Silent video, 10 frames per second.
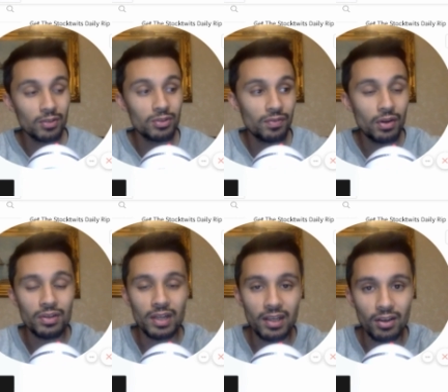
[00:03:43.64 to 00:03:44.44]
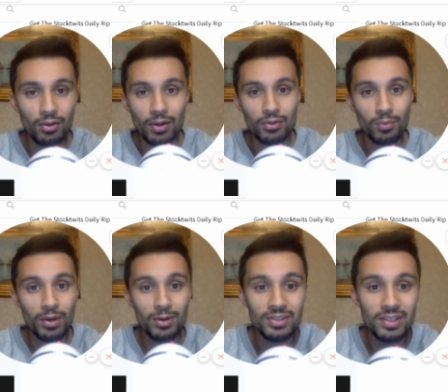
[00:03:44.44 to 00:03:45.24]
Delta variant hit around the
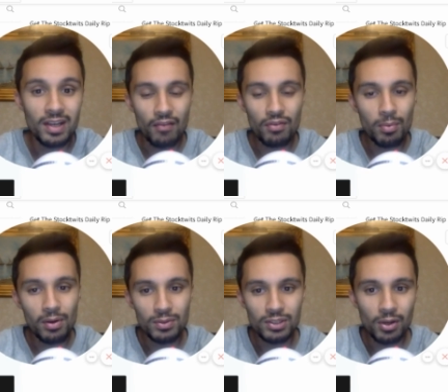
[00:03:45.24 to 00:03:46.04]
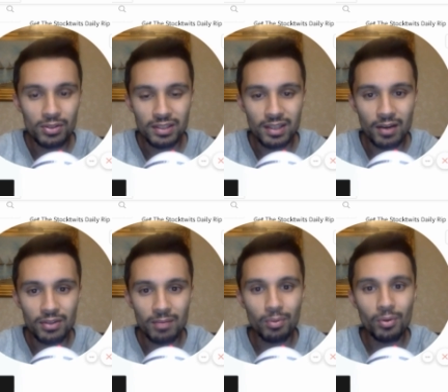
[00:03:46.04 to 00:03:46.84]
world, everybody was closing
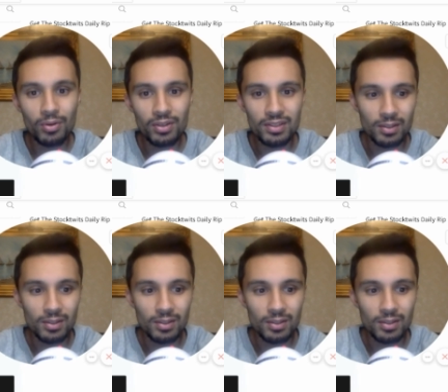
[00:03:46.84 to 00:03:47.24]
down their borders.